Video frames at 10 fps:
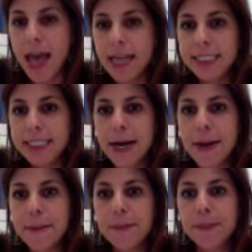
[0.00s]
And
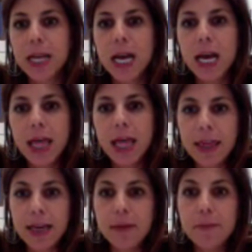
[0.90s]
um,
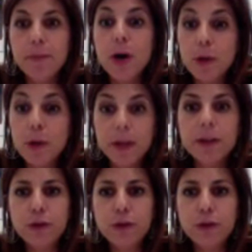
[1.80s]
The mobile,